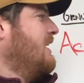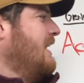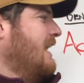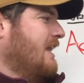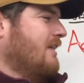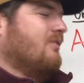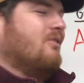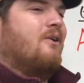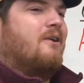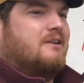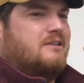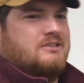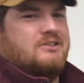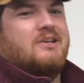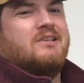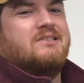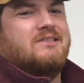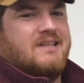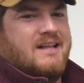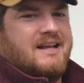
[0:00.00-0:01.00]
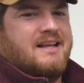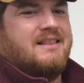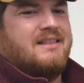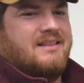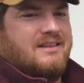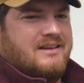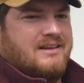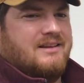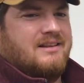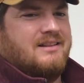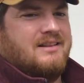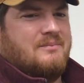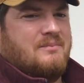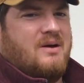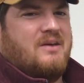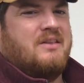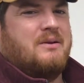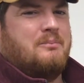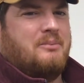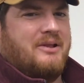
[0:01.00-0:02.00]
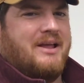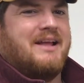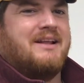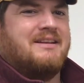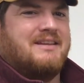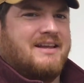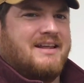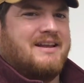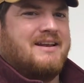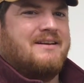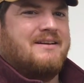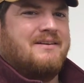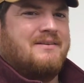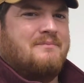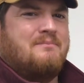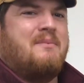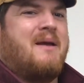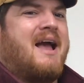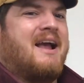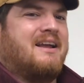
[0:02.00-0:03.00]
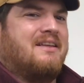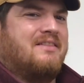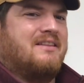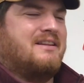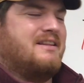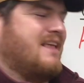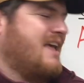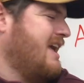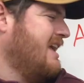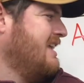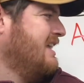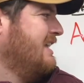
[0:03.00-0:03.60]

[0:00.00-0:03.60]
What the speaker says: it looked just like the mother plant did back in the day.